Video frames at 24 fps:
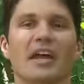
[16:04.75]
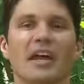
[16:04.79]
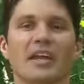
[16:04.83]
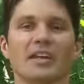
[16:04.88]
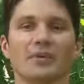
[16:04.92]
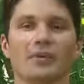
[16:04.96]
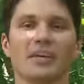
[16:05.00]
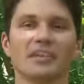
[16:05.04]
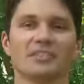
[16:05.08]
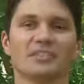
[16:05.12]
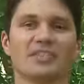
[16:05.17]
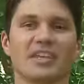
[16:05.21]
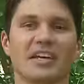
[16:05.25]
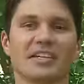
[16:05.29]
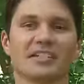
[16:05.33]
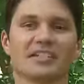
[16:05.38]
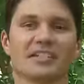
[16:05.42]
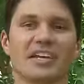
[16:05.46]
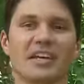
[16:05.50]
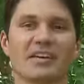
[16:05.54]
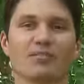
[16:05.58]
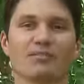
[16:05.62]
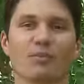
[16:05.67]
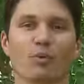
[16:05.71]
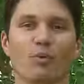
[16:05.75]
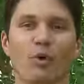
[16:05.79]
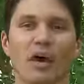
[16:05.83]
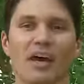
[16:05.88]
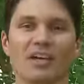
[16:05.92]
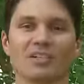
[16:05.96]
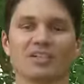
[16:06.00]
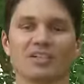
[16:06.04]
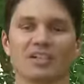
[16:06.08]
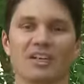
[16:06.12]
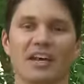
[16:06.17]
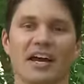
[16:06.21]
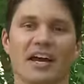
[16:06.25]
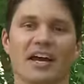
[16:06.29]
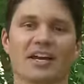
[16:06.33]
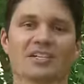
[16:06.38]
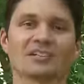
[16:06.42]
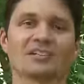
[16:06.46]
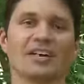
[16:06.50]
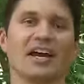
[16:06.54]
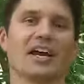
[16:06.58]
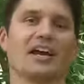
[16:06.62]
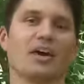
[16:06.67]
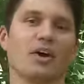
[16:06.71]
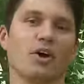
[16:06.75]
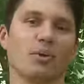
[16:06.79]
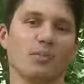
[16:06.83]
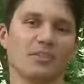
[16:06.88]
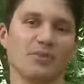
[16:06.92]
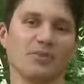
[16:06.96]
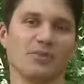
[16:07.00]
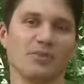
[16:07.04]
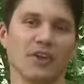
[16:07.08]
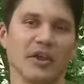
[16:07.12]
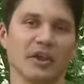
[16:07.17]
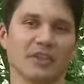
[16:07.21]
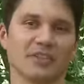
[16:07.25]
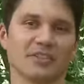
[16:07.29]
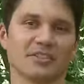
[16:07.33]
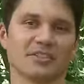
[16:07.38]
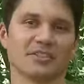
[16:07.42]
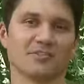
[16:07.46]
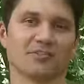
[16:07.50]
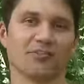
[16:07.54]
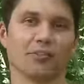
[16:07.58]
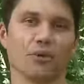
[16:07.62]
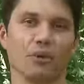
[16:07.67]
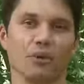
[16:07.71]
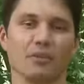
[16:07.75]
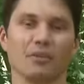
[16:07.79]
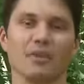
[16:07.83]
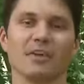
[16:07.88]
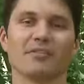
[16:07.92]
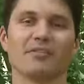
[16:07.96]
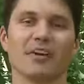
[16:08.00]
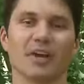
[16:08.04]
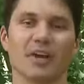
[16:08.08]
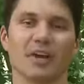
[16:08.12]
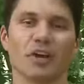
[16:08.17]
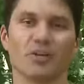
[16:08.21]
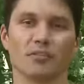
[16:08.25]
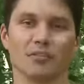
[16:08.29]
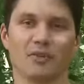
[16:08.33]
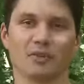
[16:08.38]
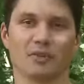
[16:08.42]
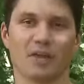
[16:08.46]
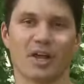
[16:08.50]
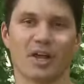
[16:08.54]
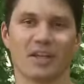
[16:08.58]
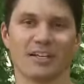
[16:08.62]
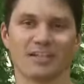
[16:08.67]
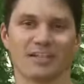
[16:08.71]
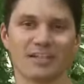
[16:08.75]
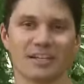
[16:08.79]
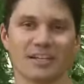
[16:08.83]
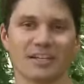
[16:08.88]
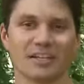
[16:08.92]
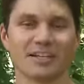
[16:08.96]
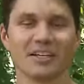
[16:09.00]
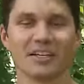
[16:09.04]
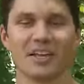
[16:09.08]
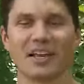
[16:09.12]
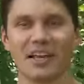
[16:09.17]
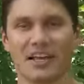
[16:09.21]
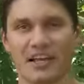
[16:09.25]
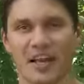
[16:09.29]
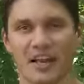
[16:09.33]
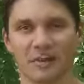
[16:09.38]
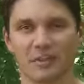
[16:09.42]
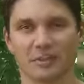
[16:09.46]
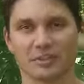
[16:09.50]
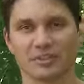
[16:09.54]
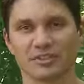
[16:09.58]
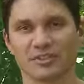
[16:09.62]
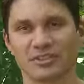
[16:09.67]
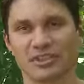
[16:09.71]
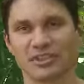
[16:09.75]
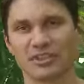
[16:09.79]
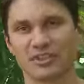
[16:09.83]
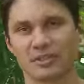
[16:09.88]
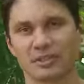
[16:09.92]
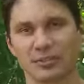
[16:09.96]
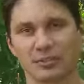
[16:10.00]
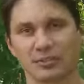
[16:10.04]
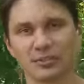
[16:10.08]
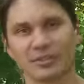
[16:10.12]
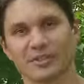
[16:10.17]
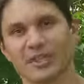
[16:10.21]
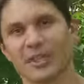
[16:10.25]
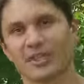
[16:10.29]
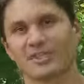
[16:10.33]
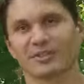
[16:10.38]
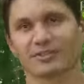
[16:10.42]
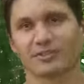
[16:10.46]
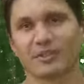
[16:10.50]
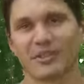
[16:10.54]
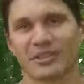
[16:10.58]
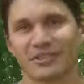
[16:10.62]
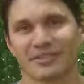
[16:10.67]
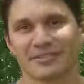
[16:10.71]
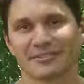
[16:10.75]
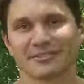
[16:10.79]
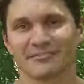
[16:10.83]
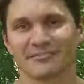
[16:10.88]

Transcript: Anyways, thanks again for watching, guys. I hope you found this informative. I hope you liked it, and I will see you next week.